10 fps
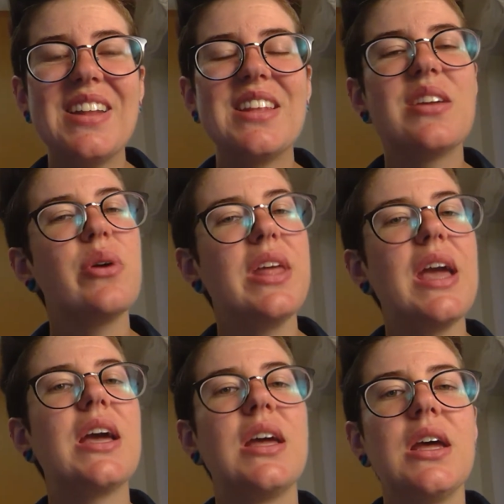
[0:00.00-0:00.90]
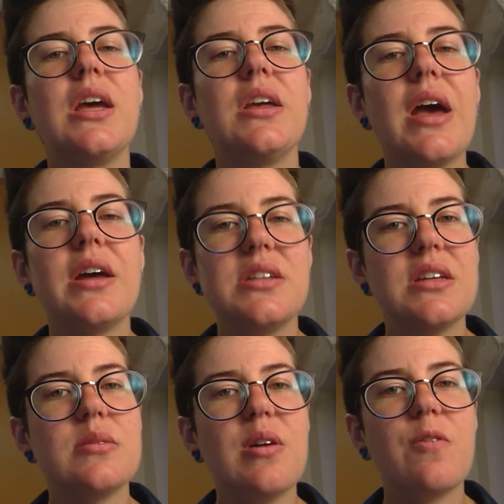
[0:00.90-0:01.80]
then they were like, yeah, it
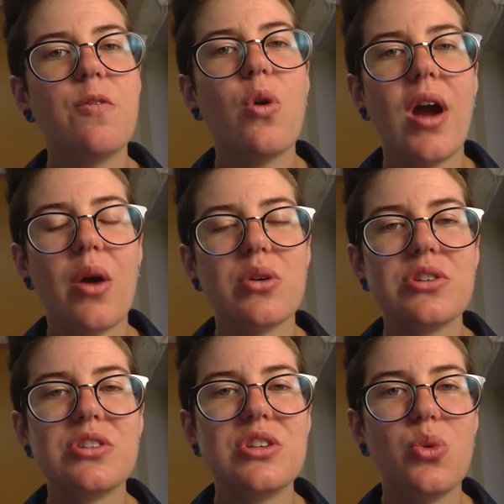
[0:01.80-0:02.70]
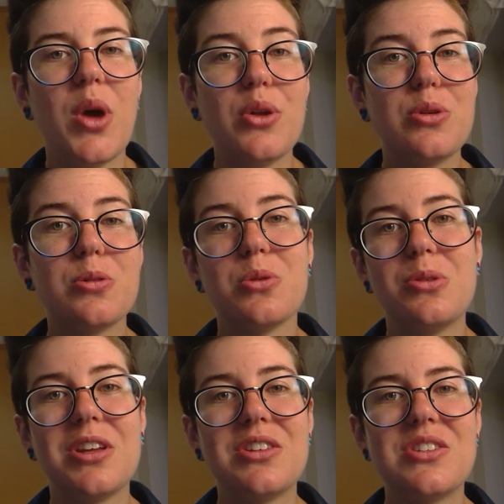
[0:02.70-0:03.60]
takes about four hours to weld through
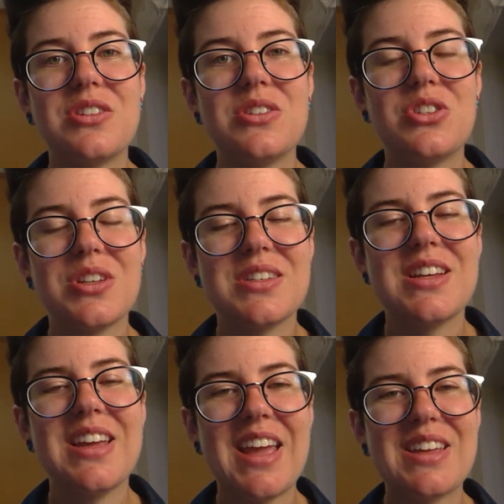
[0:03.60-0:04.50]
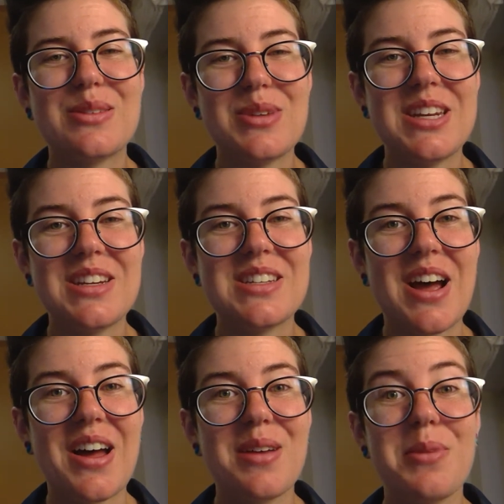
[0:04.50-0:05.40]
this just in case we need
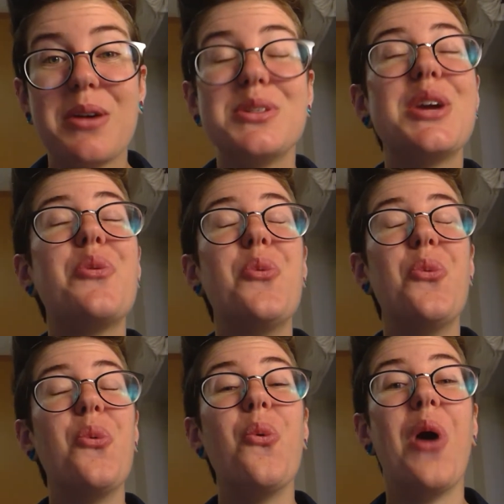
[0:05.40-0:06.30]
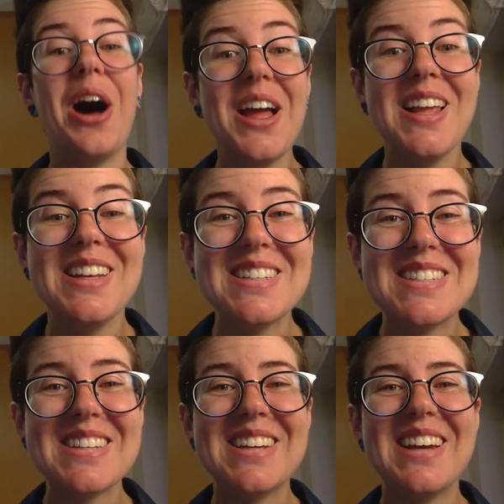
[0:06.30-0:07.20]
time. I was like,
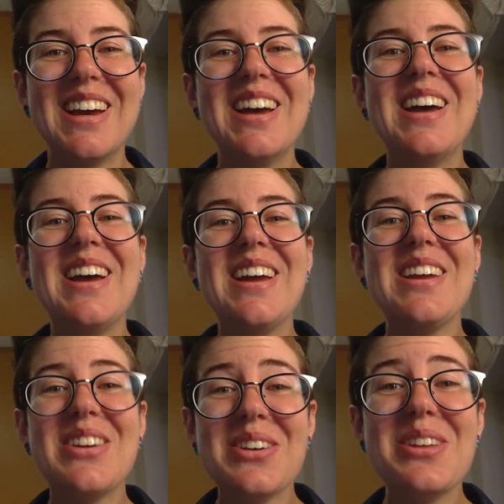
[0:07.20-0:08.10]
what? You're